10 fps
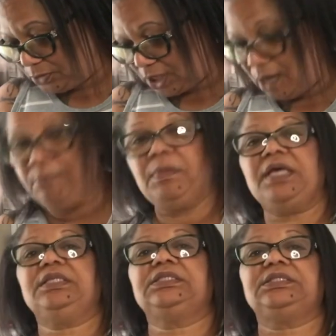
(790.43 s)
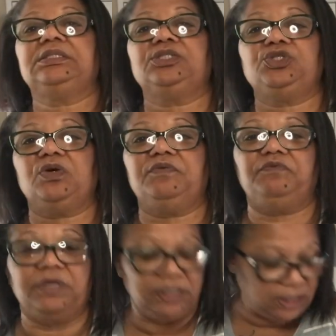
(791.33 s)
come make this little short
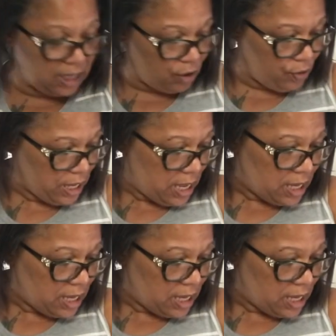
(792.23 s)
video,